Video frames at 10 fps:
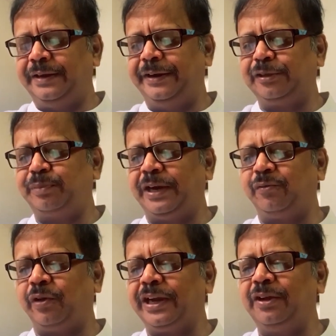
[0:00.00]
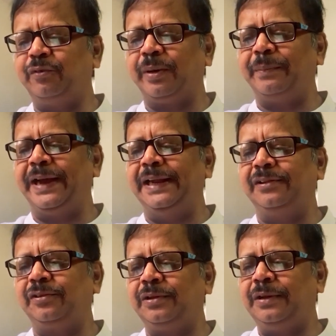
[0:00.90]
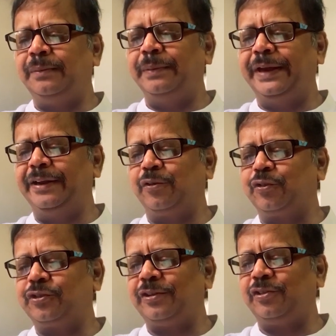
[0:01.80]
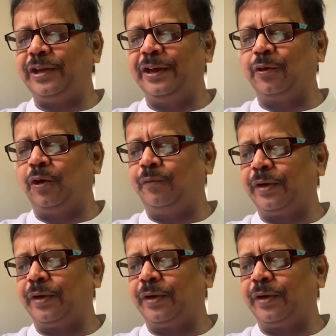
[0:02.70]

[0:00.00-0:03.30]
Despite walking for miles, many questions echo